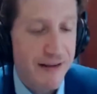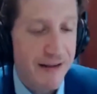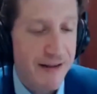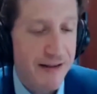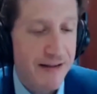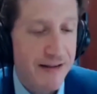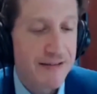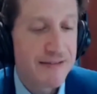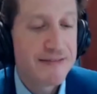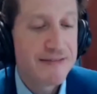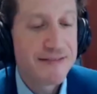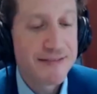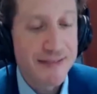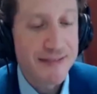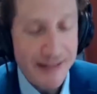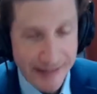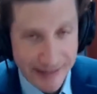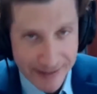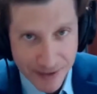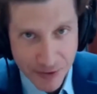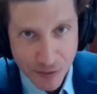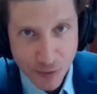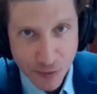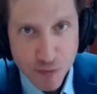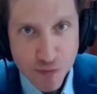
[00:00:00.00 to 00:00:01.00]
is
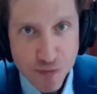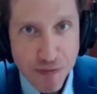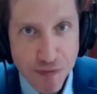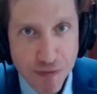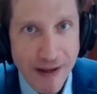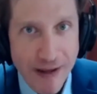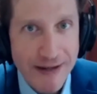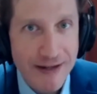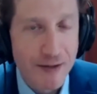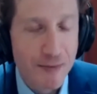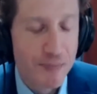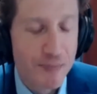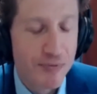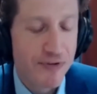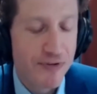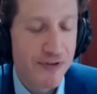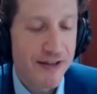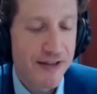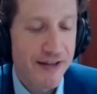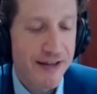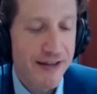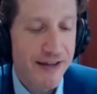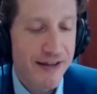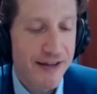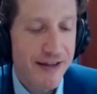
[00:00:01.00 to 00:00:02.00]

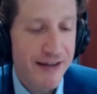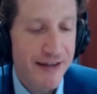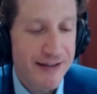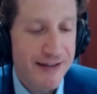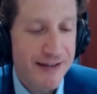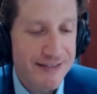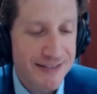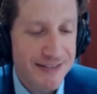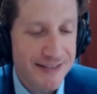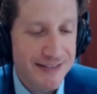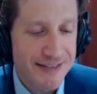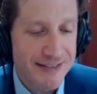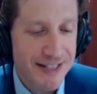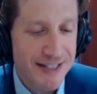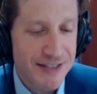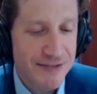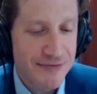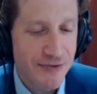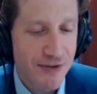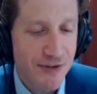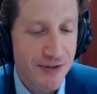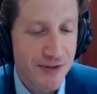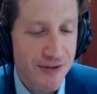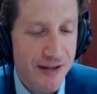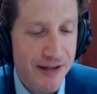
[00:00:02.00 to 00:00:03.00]
incredibly
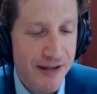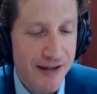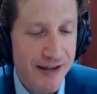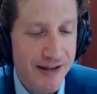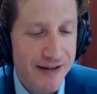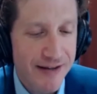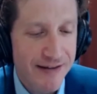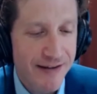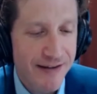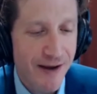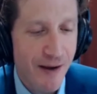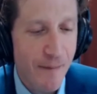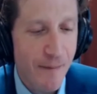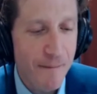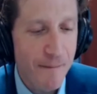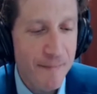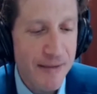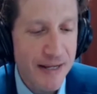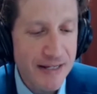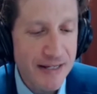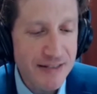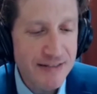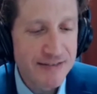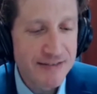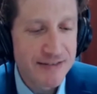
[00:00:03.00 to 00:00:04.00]
successful and
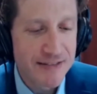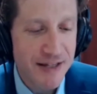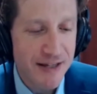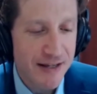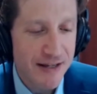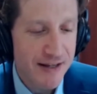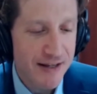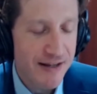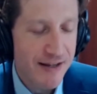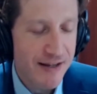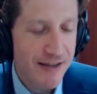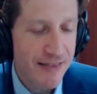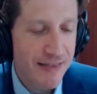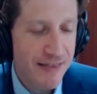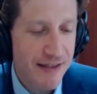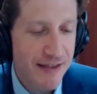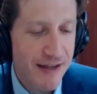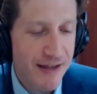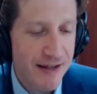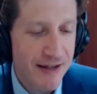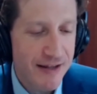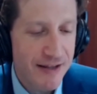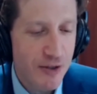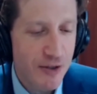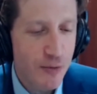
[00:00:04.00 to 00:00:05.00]
amazing
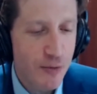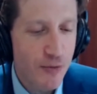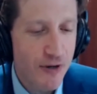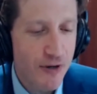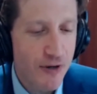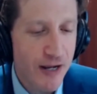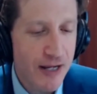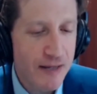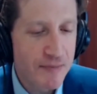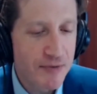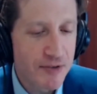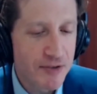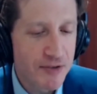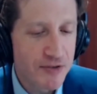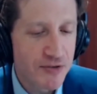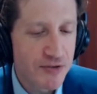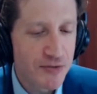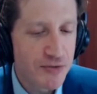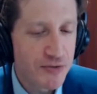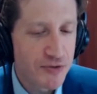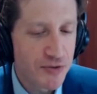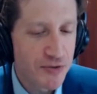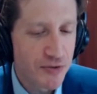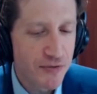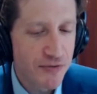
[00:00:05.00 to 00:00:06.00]
that you were able to
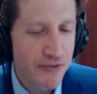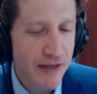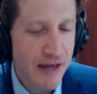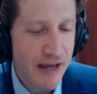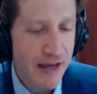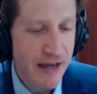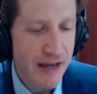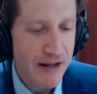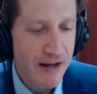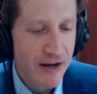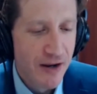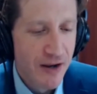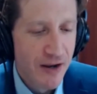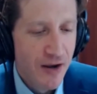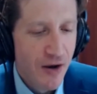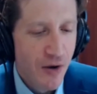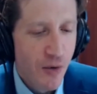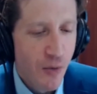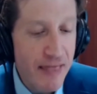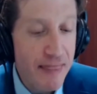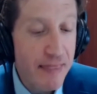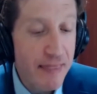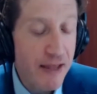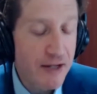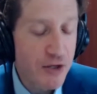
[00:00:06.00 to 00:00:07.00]
do that
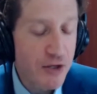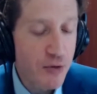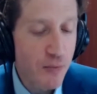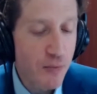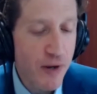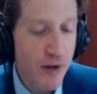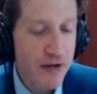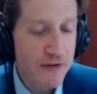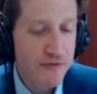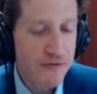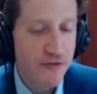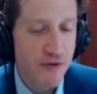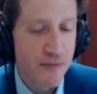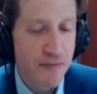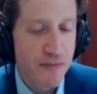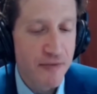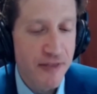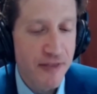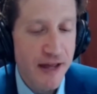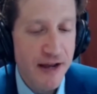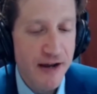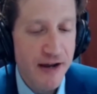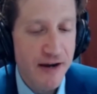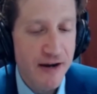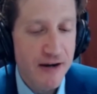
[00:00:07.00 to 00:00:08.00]
and then you went from
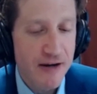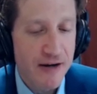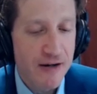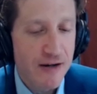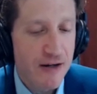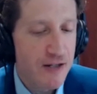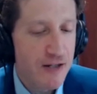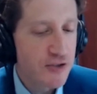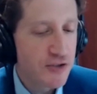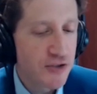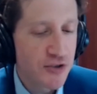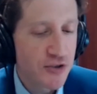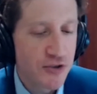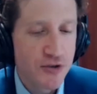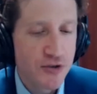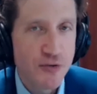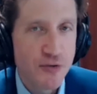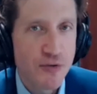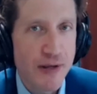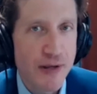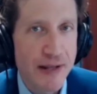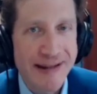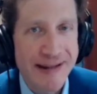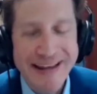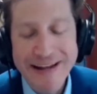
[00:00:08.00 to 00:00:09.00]
there
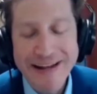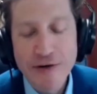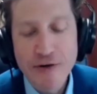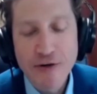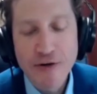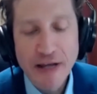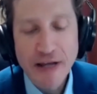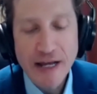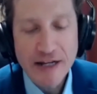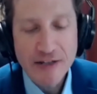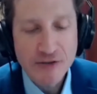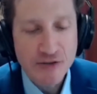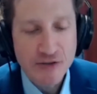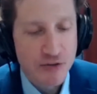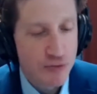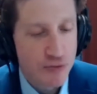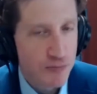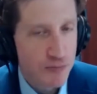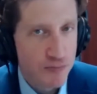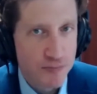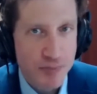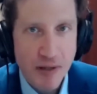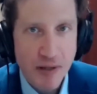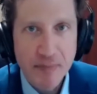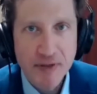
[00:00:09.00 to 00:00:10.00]
to an internet to
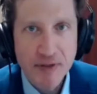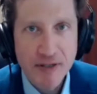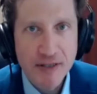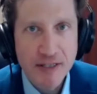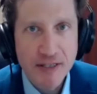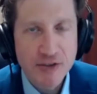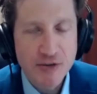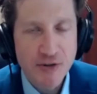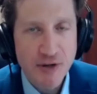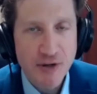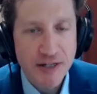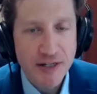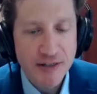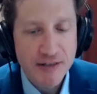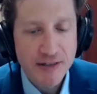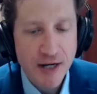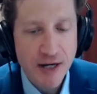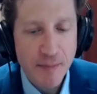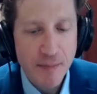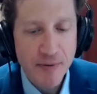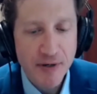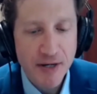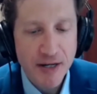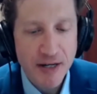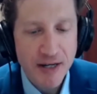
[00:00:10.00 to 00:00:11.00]
publicly traded
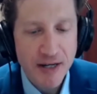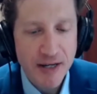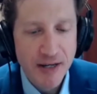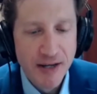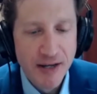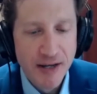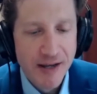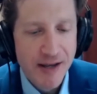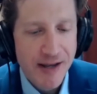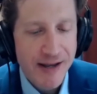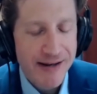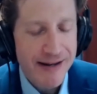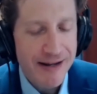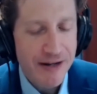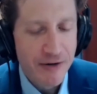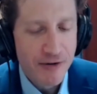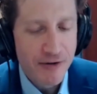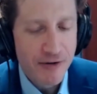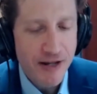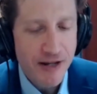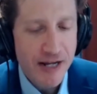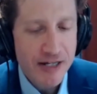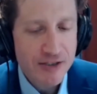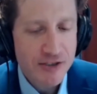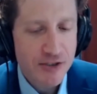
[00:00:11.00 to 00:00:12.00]
company, an
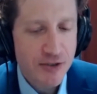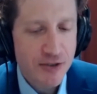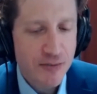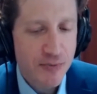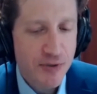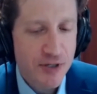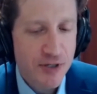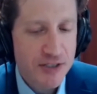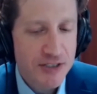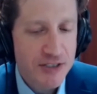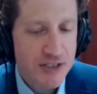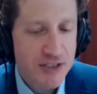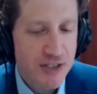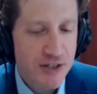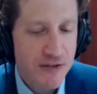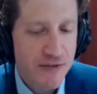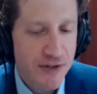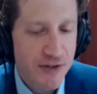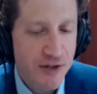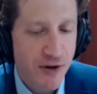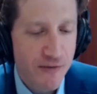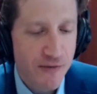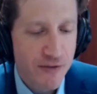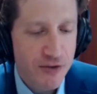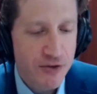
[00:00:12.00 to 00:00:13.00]
international presence
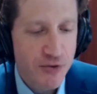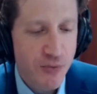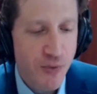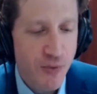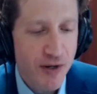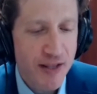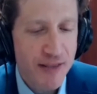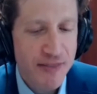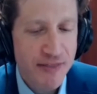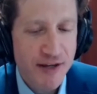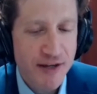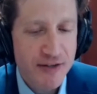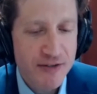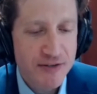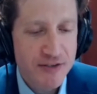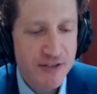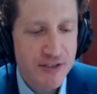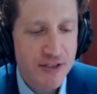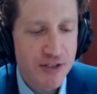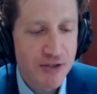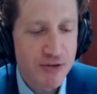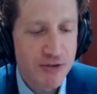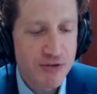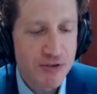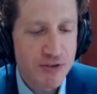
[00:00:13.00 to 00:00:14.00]
serving over 20,000
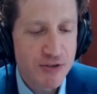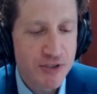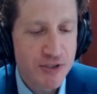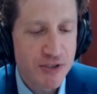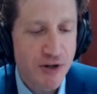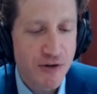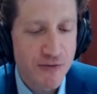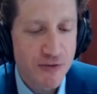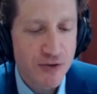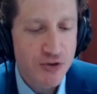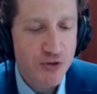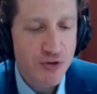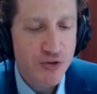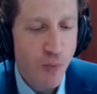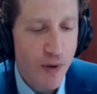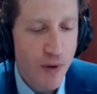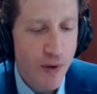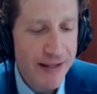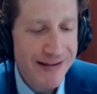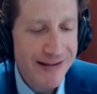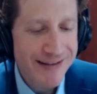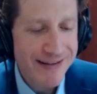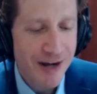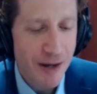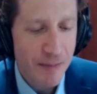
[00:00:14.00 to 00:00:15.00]
users and over
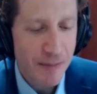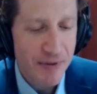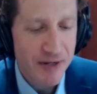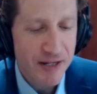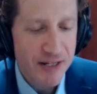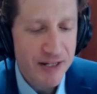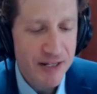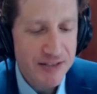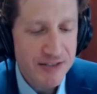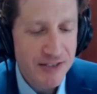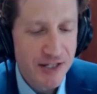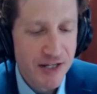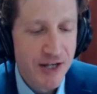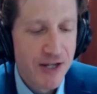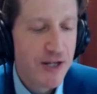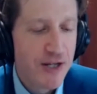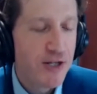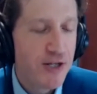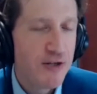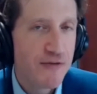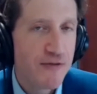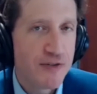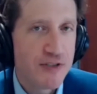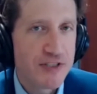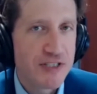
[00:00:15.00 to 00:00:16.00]
20 companies.
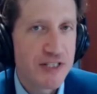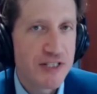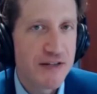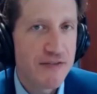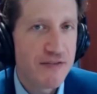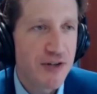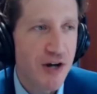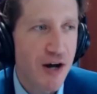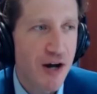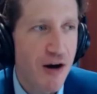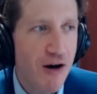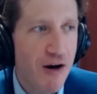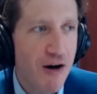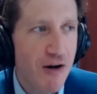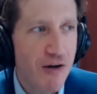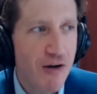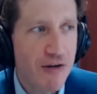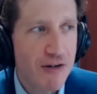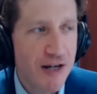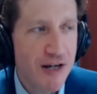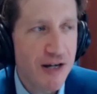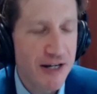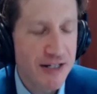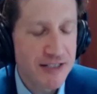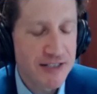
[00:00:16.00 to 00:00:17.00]
You've received all
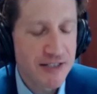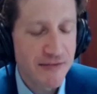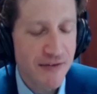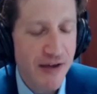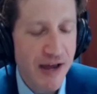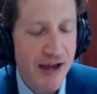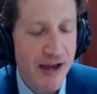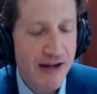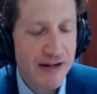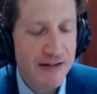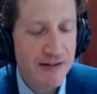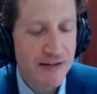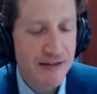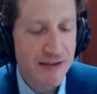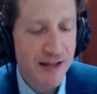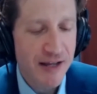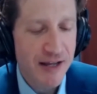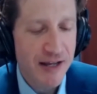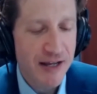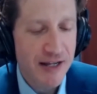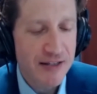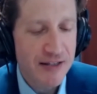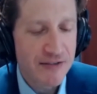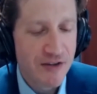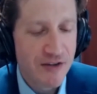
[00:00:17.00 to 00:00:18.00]
kinds of
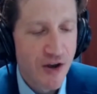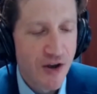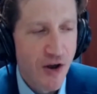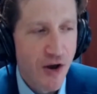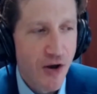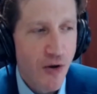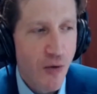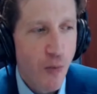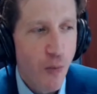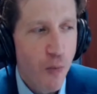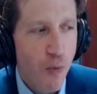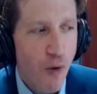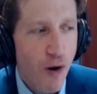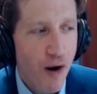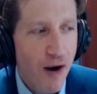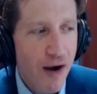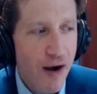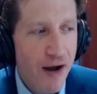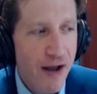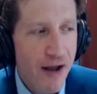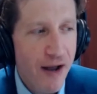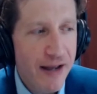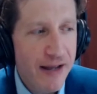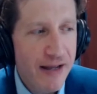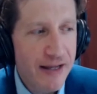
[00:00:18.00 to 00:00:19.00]
accolades.
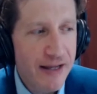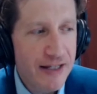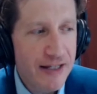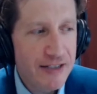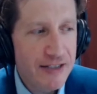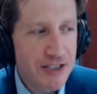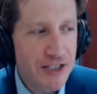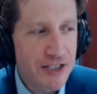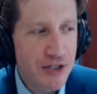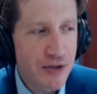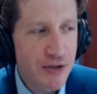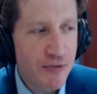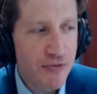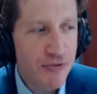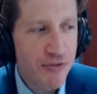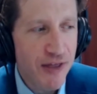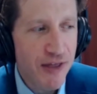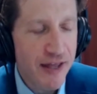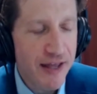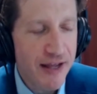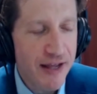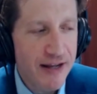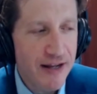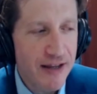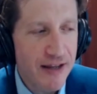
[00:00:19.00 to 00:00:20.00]
Why do you
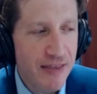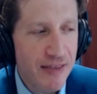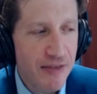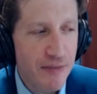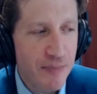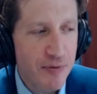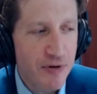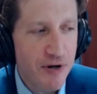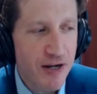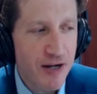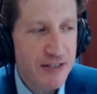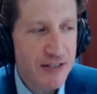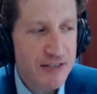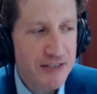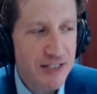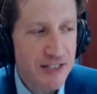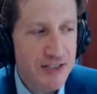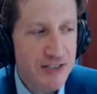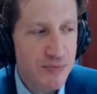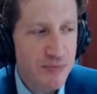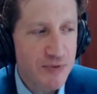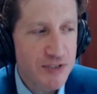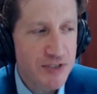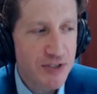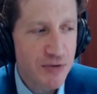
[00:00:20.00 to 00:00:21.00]
think the
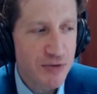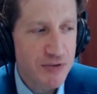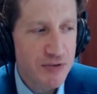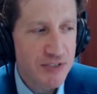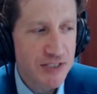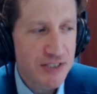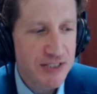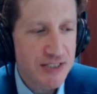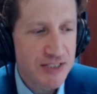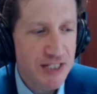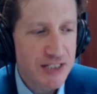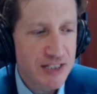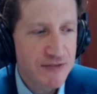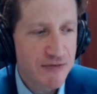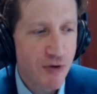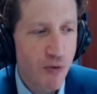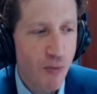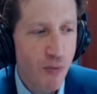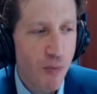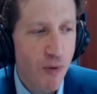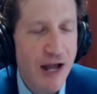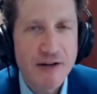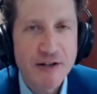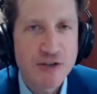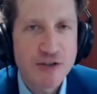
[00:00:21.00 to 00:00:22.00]
process was so successful?
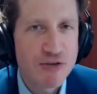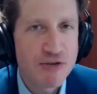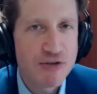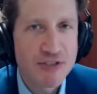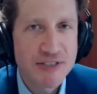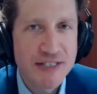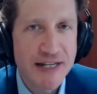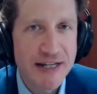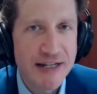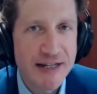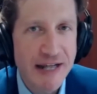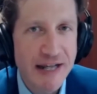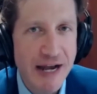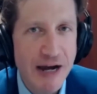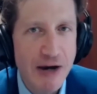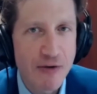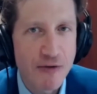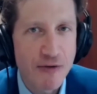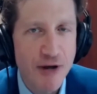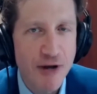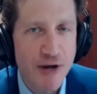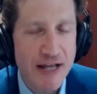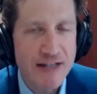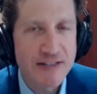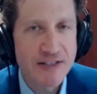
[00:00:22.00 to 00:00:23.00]
How did you stand out
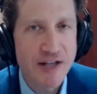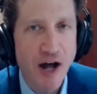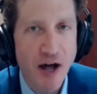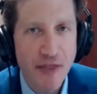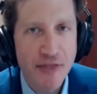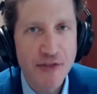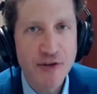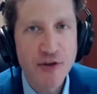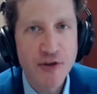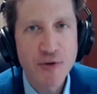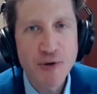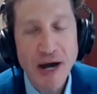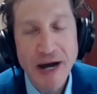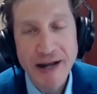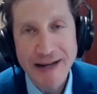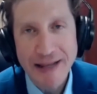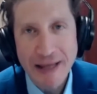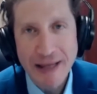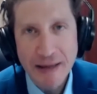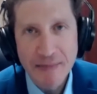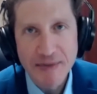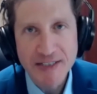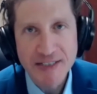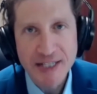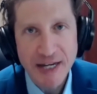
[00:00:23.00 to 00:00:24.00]
as other? You got
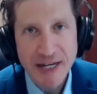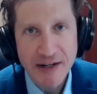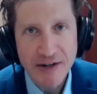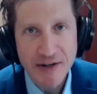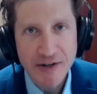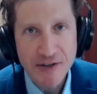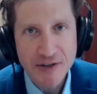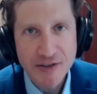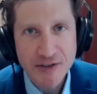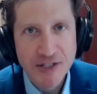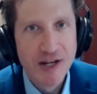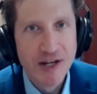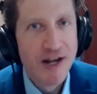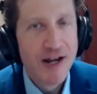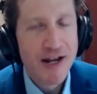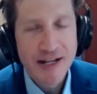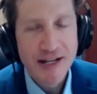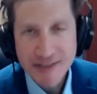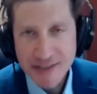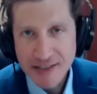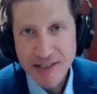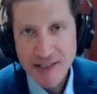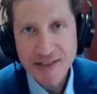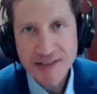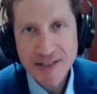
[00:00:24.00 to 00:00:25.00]
imitators.
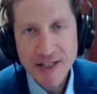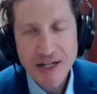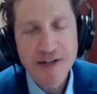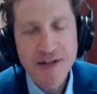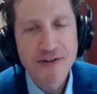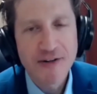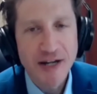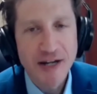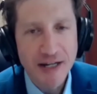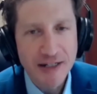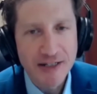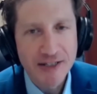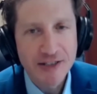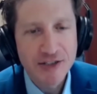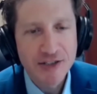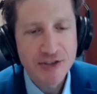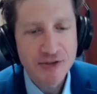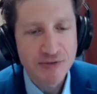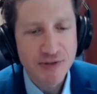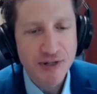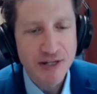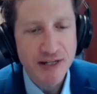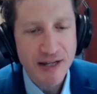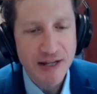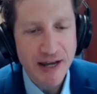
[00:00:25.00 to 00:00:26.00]
It's an entire
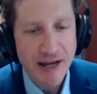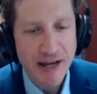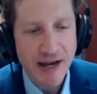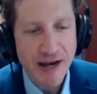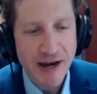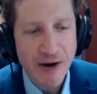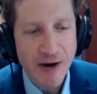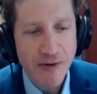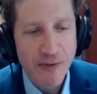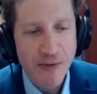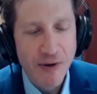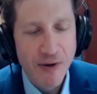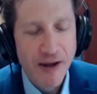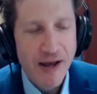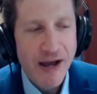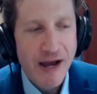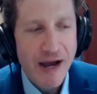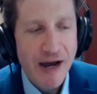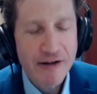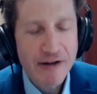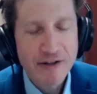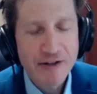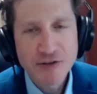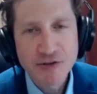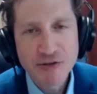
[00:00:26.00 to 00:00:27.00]
industry now.
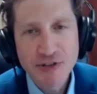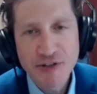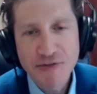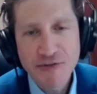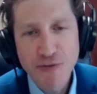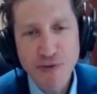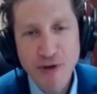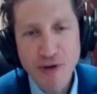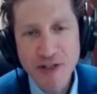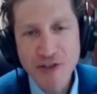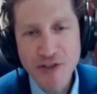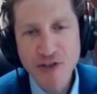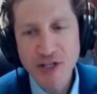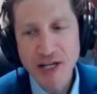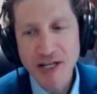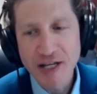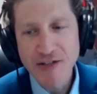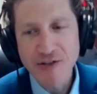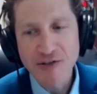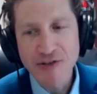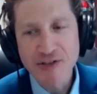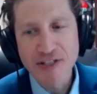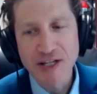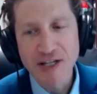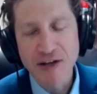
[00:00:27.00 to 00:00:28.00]
How did you differentiate
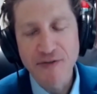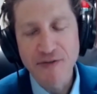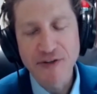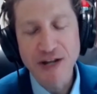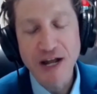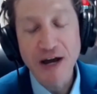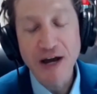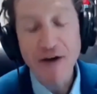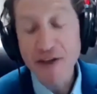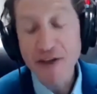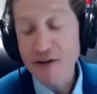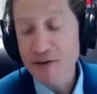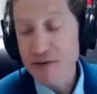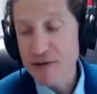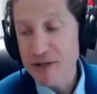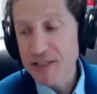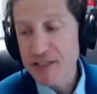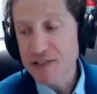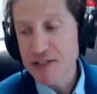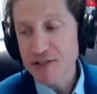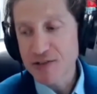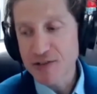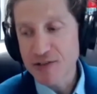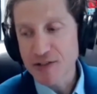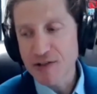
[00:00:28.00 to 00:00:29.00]
yourself now that you're in
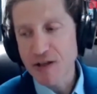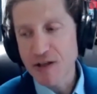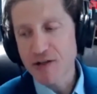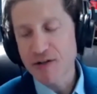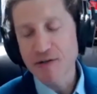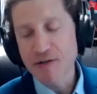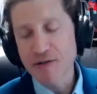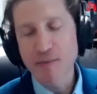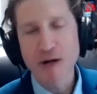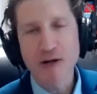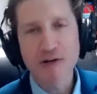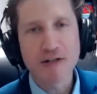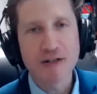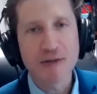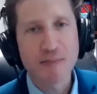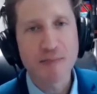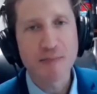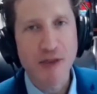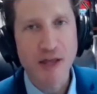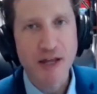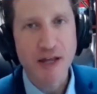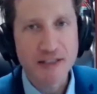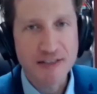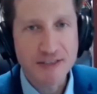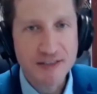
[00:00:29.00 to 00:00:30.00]
such a cluttered
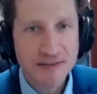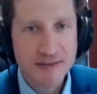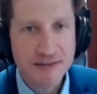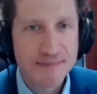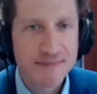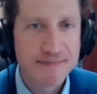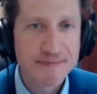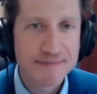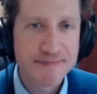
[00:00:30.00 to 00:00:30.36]
marketplace?